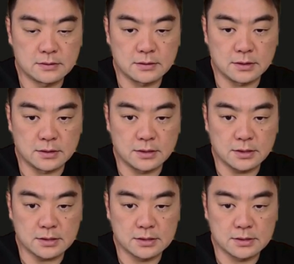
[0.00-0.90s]
and
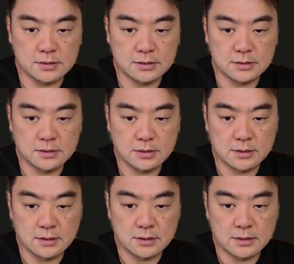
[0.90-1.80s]
connect.
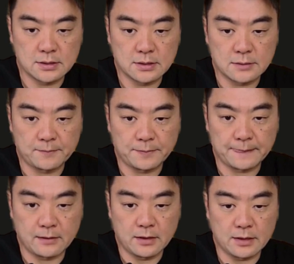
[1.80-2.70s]

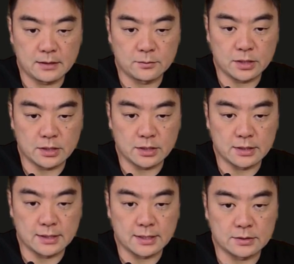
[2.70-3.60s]
All right, and then we're going to
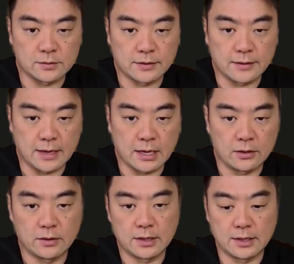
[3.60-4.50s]
connect with
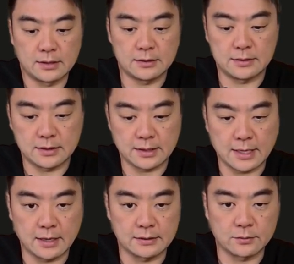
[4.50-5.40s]
our
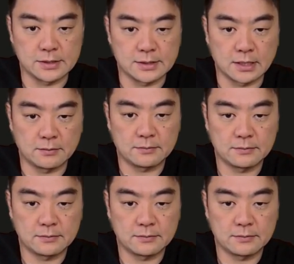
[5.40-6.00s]
account that we set up